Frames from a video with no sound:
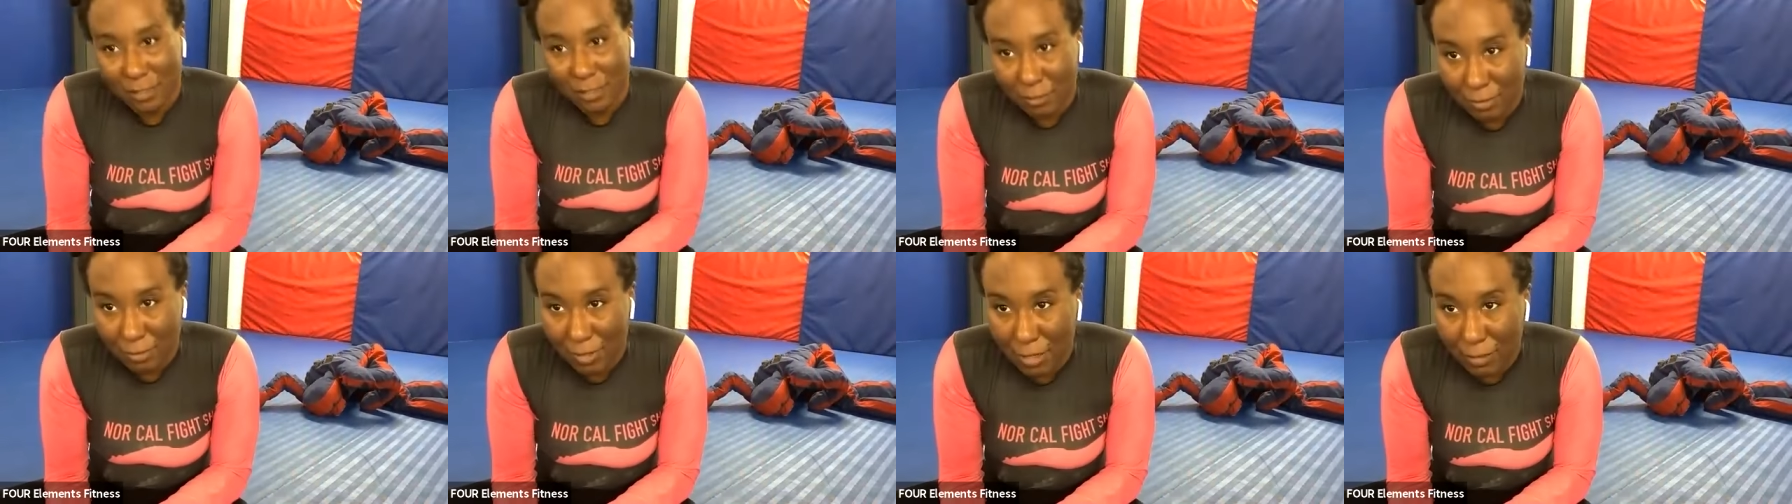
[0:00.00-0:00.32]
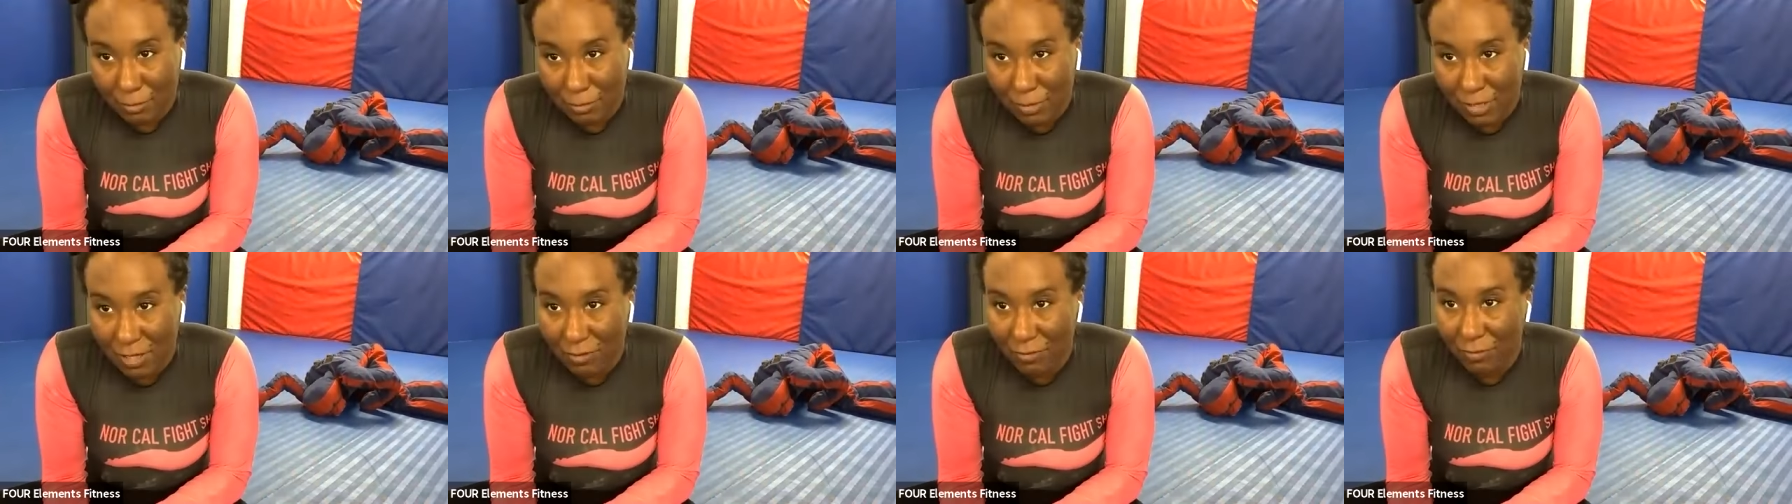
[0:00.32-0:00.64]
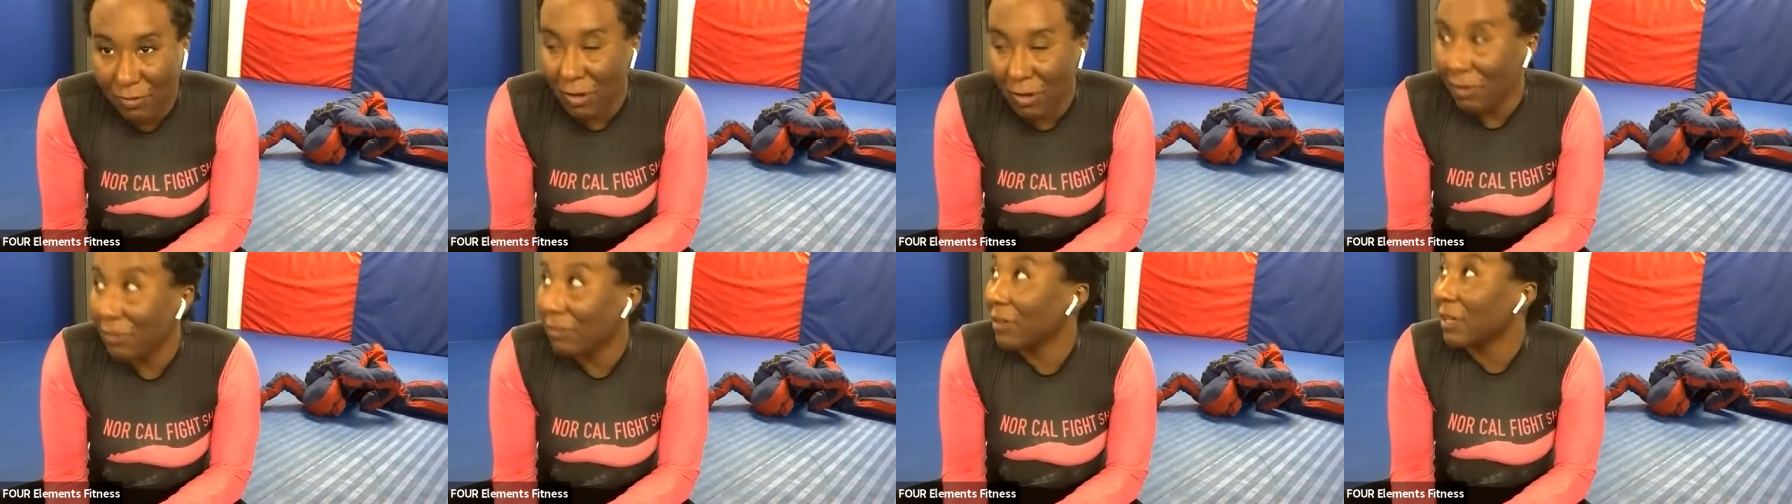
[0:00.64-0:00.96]
Sometimes they
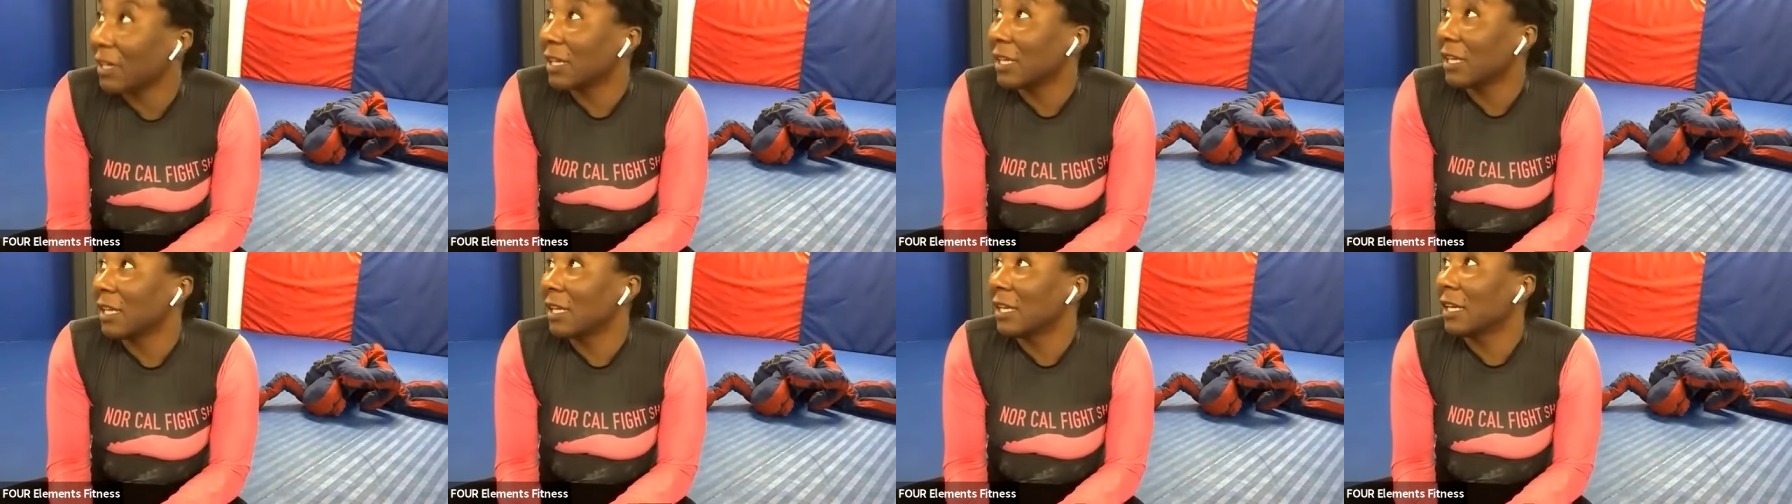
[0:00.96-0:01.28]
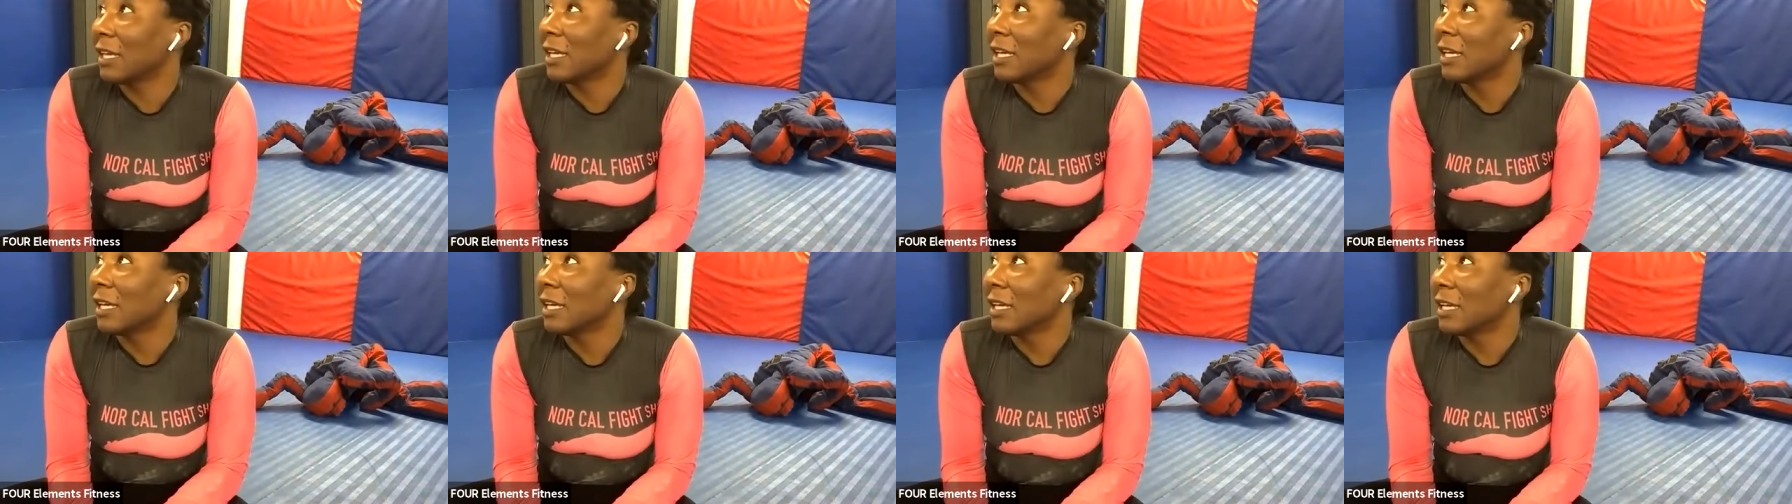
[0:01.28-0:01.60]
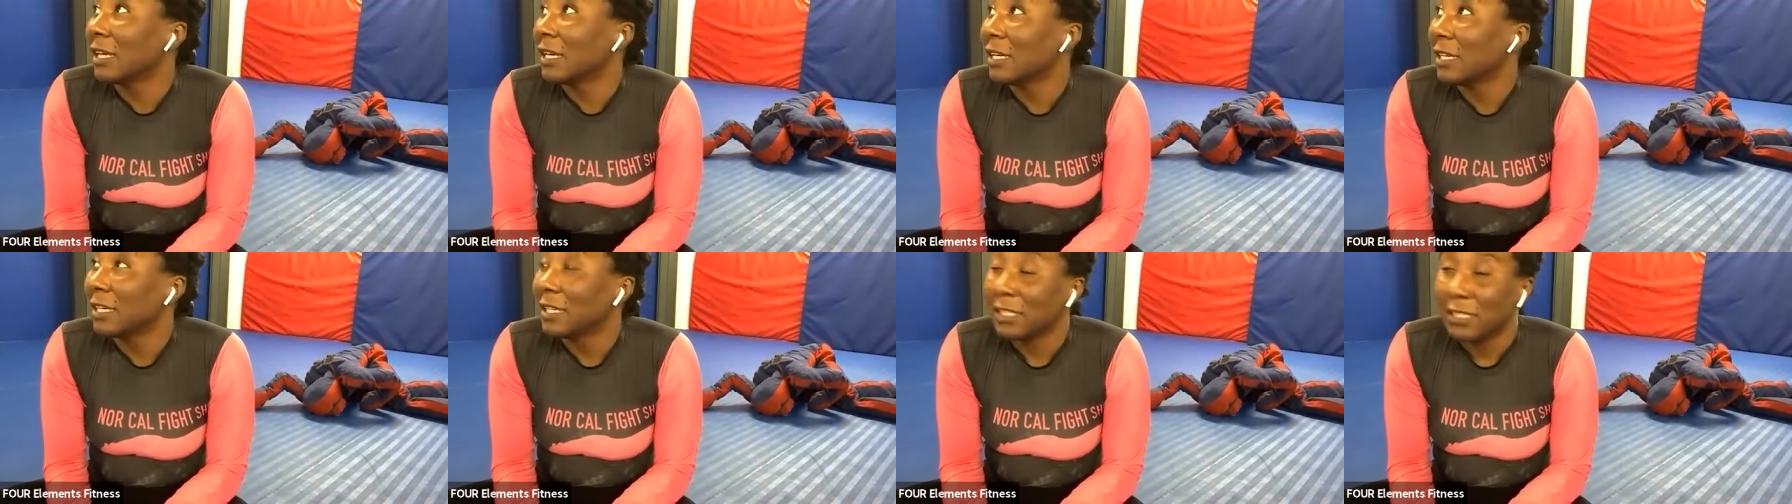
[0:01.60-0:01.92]
fall funky.
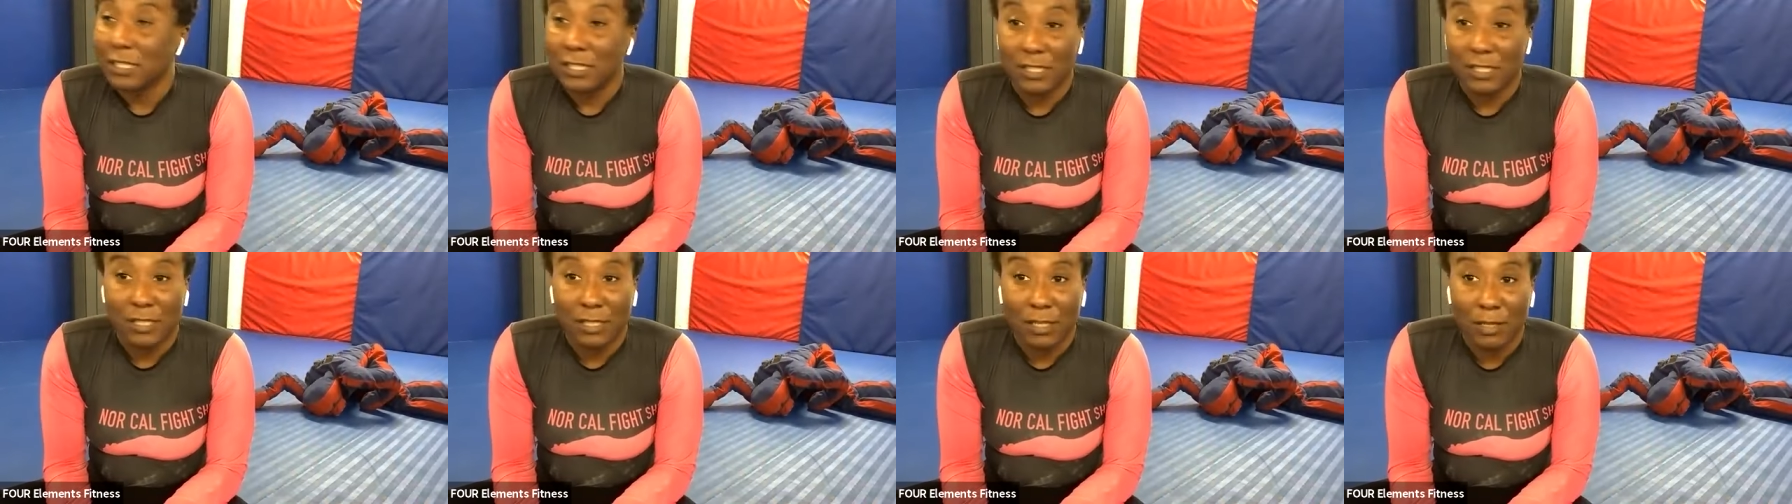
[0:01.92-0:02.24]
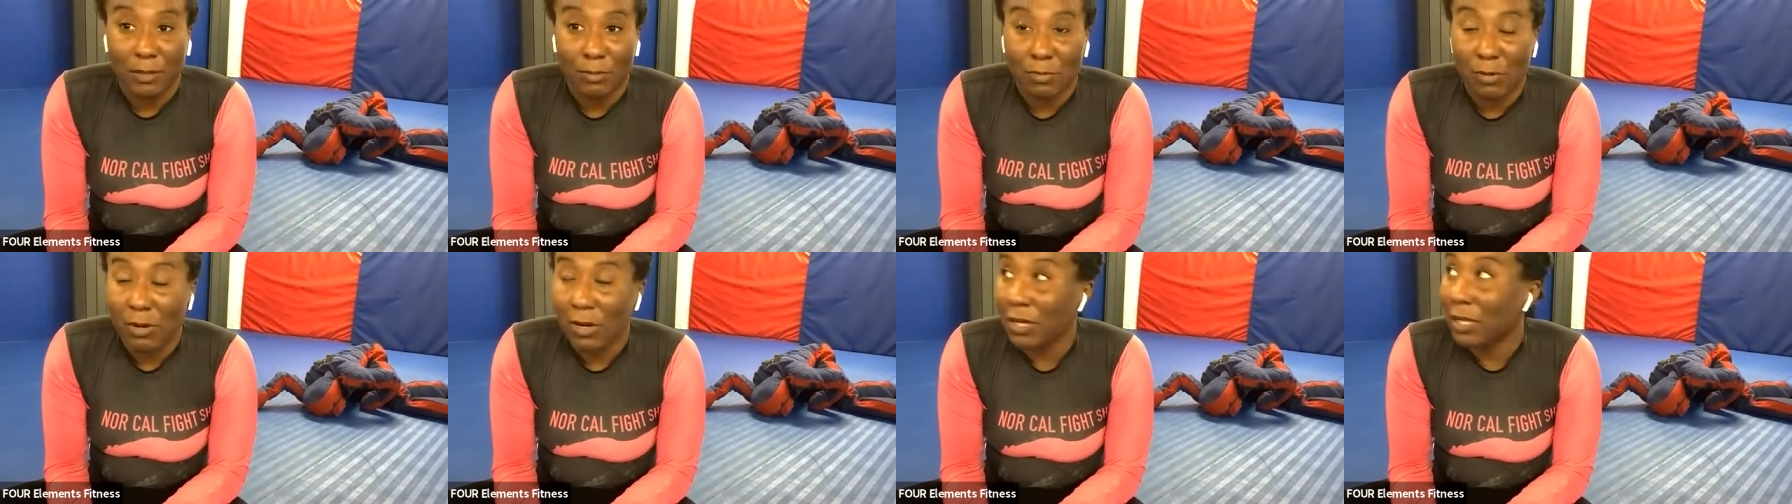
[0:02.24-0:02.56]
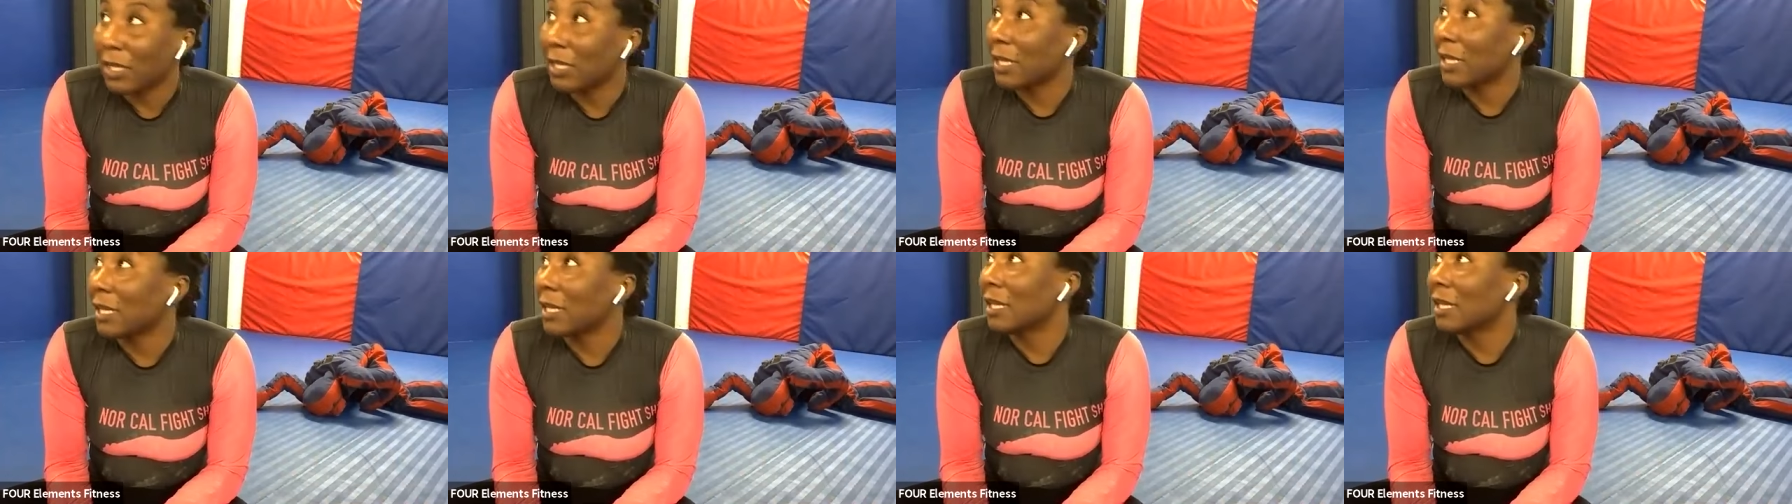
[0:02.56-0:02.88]
Just keep
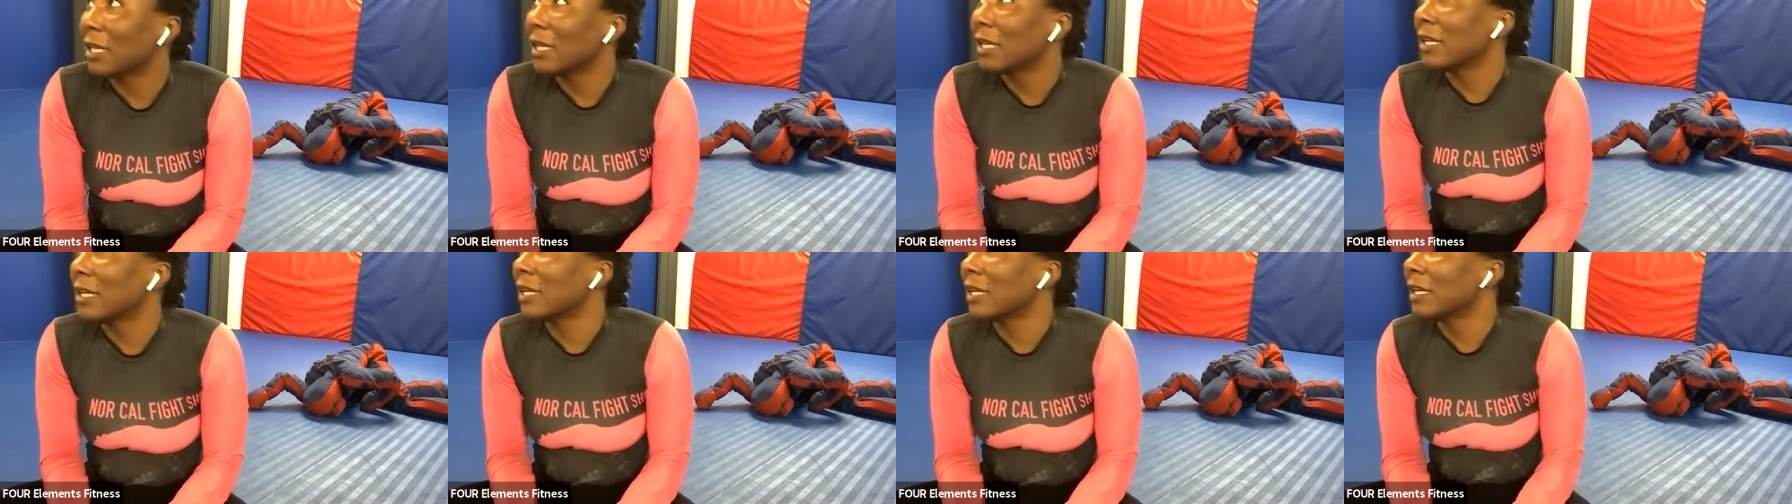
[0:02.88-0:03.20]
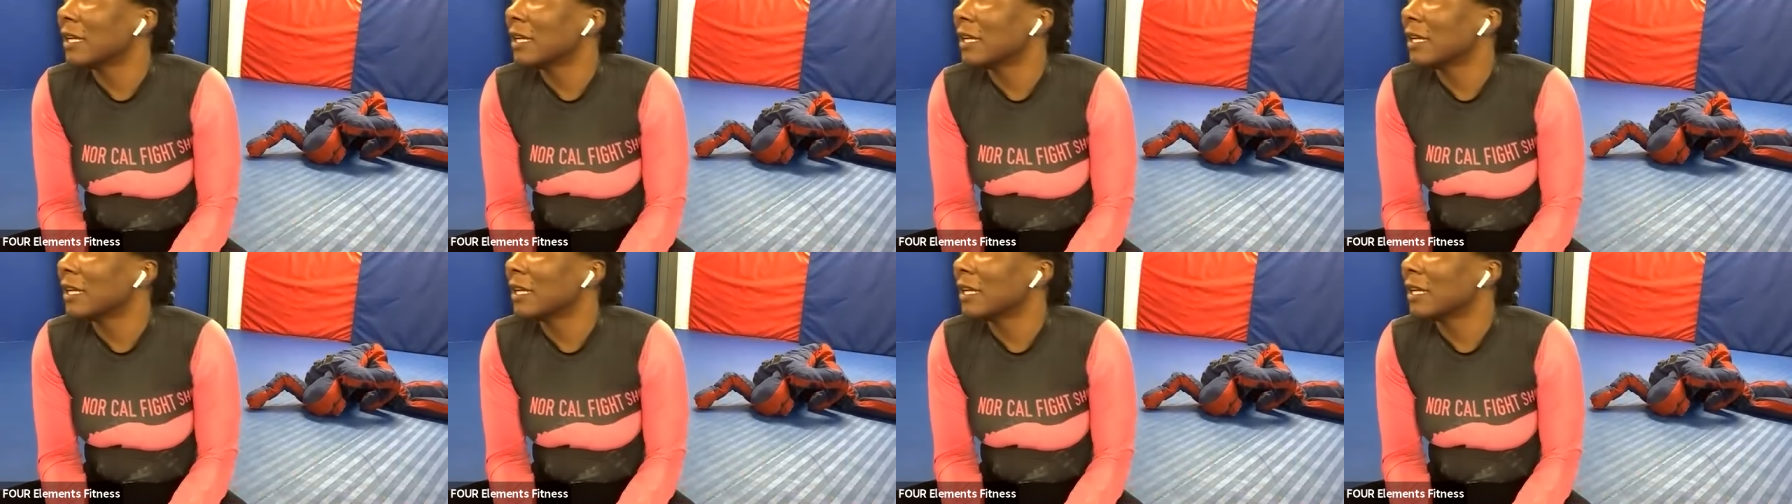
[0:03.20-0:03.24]
working it.